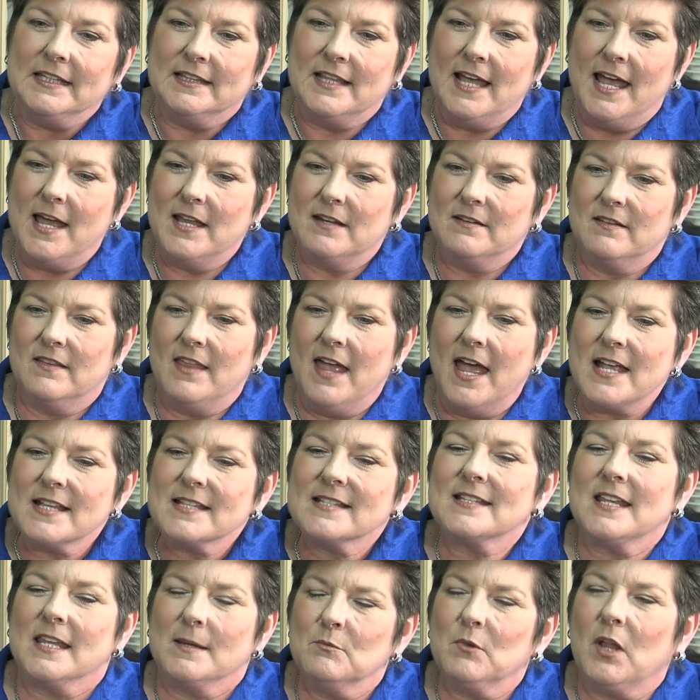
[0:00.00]
that
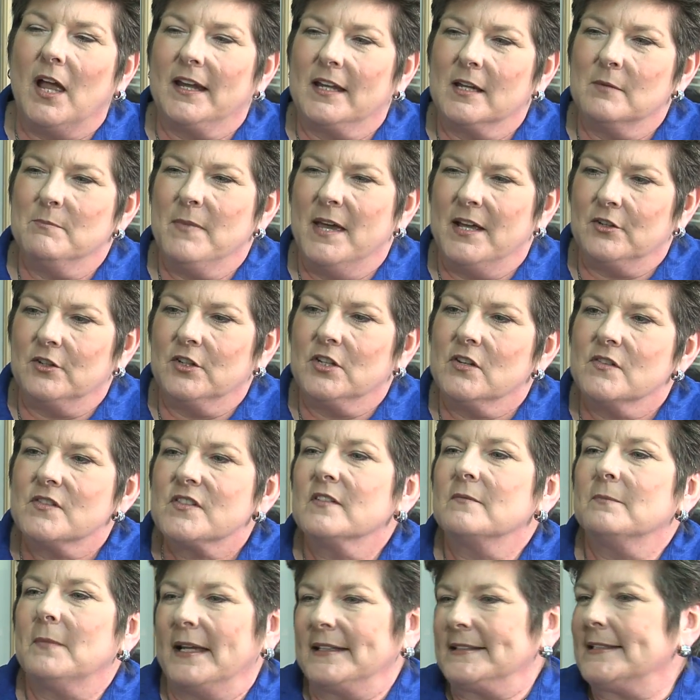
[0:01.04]
seemed like a better
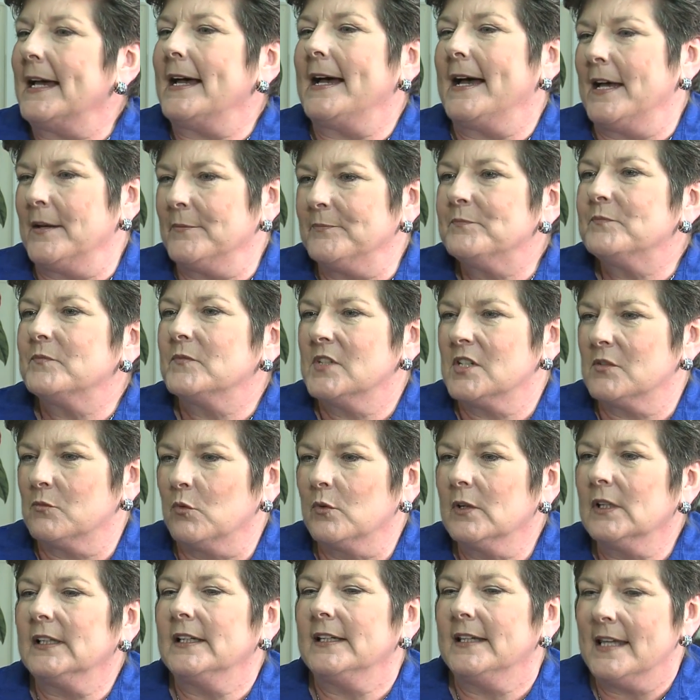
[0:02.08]
use of my time to
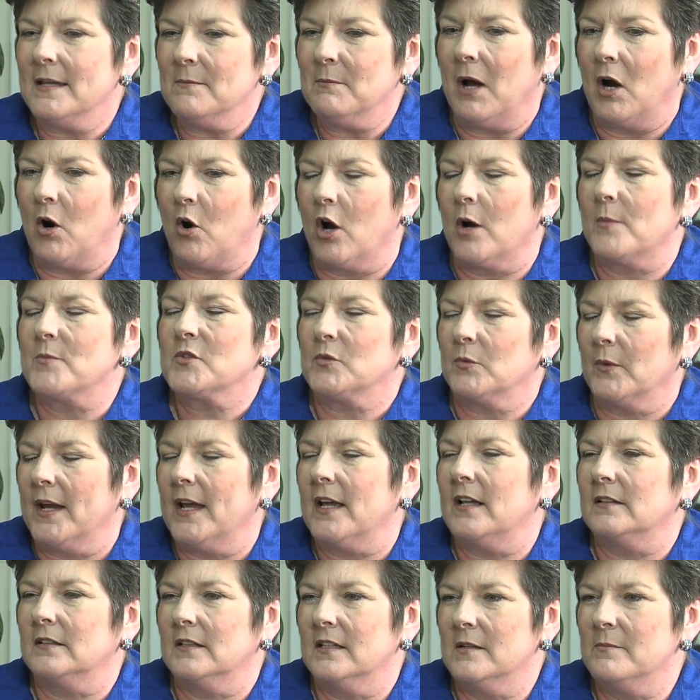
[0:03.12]
really get my arms
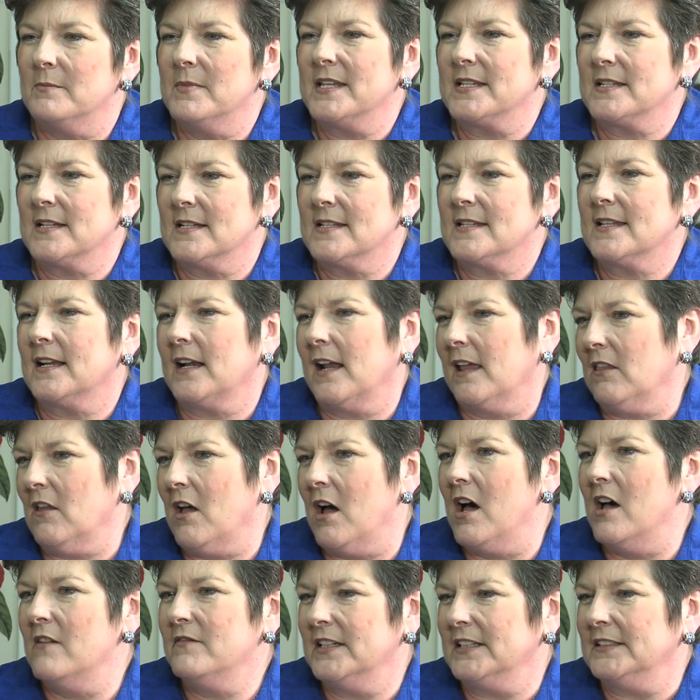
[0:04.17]
around the business that I
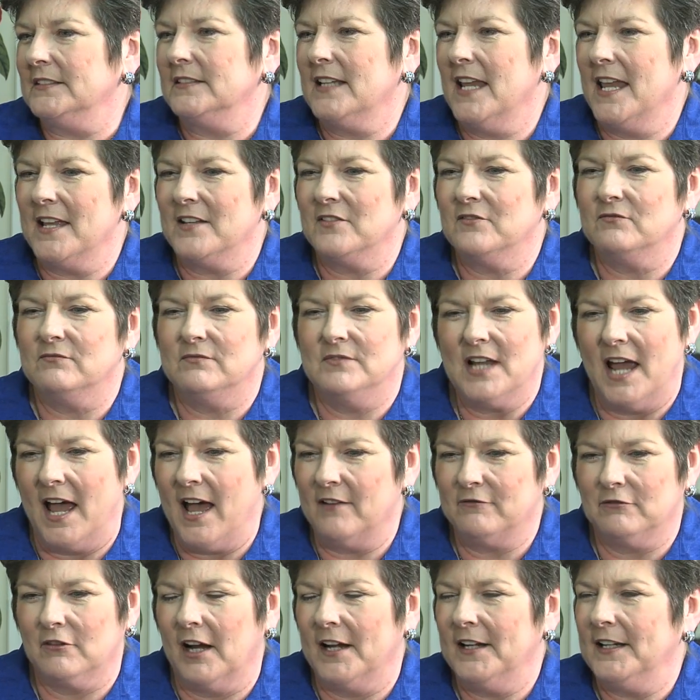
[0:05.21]
love and
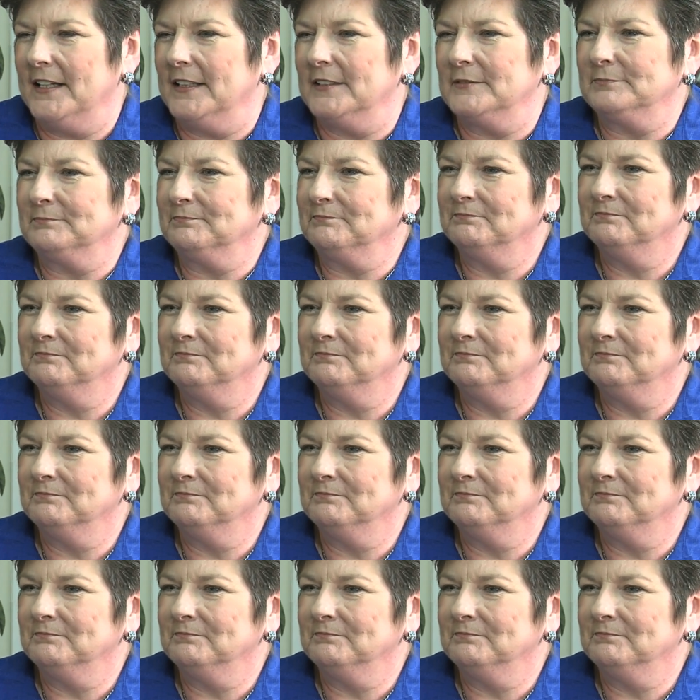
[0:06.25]
dive right in.